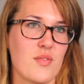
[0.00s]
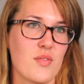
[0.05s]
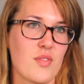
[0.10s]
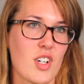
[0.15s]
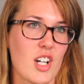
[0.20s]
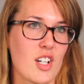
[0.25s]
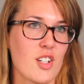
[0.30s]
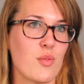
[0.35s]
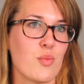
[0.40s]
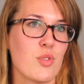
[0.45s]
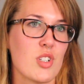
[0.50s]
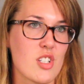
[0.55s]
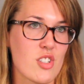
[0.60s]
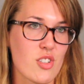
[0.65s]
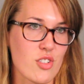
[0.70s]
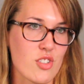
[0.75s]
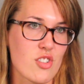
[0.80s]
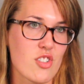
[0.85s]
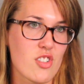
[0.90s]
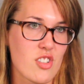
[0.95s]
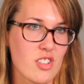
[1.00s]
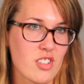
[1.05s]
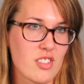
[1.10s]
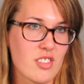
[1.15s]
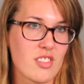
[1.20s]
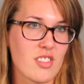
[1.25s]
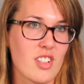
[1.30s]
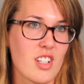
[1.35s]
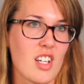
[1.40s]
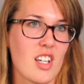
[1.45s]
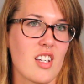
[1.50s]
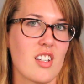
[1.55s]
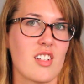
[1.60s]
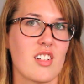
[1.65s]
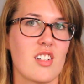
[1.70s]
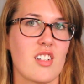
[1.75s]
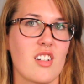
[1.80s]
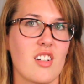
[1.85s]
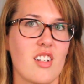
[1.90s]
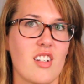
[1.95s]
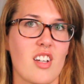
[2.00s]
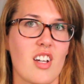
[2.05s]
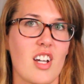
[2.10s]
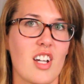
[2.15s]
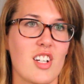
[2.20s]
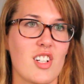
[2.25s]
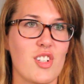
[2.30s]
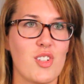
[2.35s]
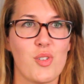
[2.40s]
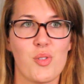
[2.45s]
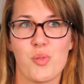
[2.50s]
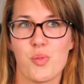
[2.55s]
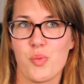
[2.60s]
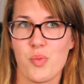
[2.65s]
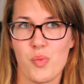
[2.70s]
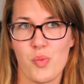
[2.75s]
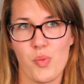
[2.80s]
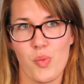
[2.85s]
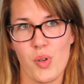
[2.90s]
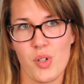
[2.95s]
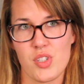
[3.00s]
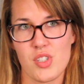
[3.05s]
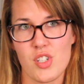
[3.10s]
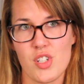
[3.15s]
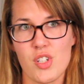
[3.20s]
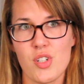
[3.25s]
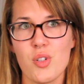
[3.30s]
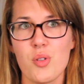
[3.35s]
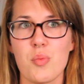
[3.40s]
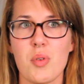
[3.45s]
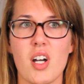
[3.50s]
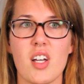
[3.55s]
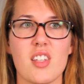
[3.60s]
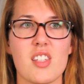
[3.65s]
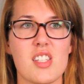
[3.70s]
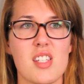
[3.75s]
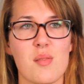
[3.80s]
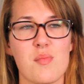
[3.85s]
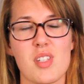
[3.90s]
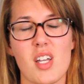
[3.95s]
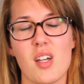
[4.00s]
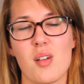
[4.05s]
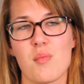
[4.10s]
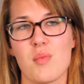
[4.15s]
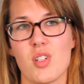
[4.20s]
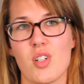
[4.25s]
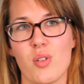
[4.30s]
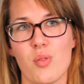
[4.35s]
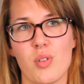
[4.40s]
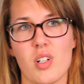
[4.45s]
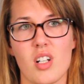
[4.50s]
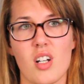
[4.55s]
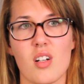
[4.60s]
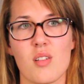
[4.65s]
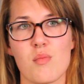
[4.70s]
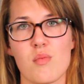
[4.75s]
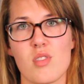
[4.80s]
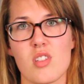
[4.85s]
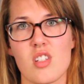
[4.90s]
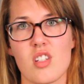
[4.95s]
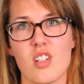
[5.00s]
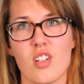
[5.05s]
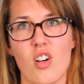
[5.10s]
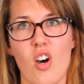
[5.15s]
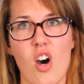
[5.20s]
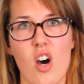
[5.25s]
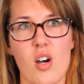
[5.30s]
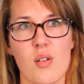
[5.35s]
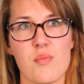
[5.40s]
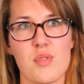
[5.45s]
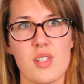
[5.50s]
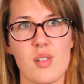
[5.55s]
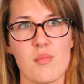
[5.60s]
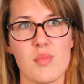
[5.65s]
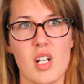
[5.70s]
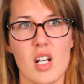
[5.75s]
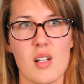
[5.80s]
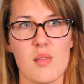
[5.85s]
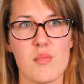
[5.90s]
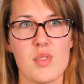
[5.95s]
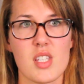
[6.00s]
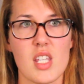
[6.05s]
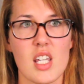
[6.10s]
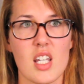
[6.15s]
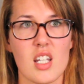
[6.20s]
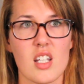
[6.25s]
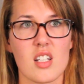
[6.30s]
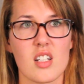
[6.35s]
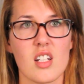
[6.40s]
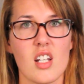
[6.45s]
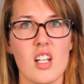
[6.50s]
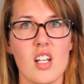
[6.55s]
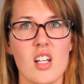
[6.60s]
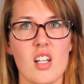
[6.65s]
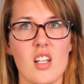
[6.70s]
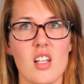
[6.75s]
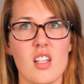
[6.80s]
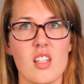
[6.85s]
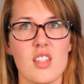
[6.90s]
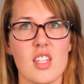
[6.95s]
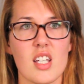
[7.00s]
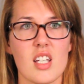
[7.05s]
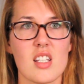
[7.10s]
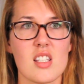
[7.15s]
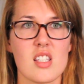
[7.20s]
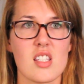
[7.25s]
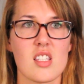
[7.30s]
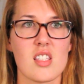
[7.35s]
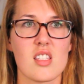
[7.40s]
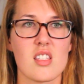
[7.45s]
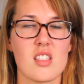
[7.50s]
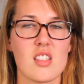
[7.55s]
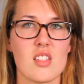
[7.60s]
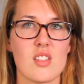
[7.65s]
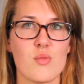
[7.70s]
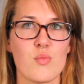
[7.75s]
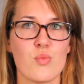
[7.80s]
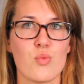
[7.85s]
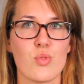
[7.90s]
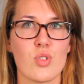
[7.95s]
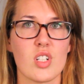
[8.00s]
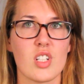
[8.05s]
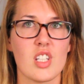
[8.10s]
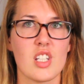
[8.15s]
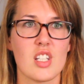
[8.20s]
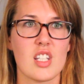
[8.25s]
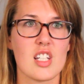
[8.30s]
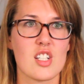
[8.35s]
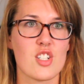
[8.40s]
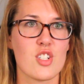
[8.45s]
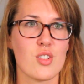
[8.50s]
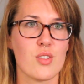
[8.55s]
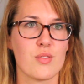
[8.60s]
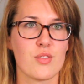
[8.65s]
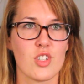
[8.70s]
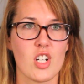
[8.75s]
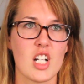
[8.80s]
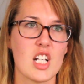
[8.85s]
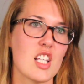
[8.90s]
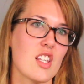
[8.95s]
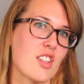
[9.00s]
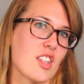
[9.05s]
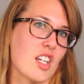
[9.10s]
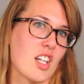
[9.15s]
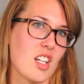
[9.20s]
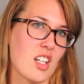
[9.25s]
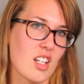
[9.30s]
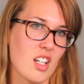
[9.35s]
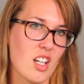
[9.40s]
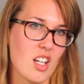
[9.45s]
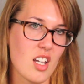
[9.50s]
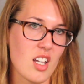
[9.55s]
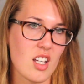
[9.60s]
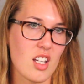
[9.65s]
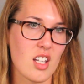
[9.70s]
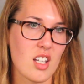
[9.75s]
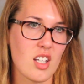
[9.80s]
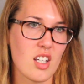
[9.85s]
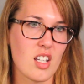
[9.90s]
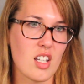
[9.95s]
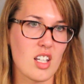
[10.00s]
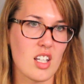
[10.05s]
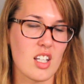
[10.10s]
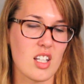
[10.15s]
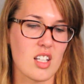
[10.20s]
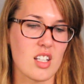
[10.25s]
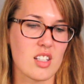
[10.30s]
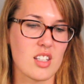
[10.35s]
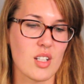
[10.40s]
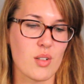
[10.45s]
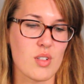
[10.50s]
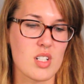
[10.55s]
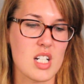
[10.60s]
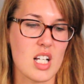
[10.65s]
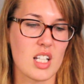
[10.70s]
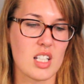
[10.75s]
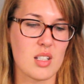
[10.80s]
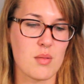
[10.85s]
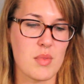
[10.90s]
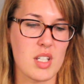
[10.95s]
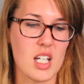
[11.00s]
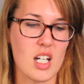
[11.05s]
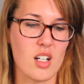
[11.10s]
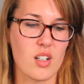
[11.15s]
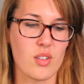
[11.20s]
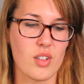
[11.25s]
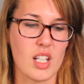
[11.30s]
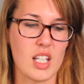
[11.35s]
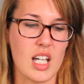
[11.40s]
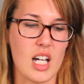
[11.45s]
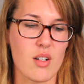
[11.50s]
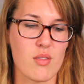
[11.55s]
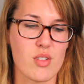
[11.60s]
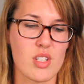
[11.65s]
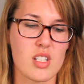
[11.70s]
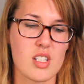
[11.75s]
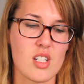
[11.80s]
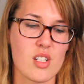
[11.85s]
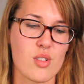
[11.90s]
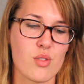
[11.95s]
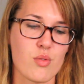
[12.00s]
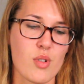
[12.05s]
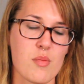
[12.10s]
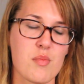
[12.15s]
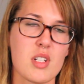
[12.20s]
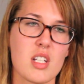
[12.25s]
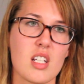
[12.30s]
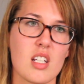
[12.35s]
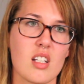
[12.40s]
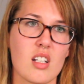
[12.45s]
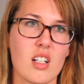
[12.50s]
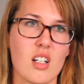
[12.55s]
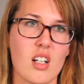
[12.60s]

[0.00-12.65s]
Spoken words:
I've researched and I knew what to do, but at the same time, when it comes to cops, sometimes they can really get you for anything. And they were telling me how, like, I was disrupting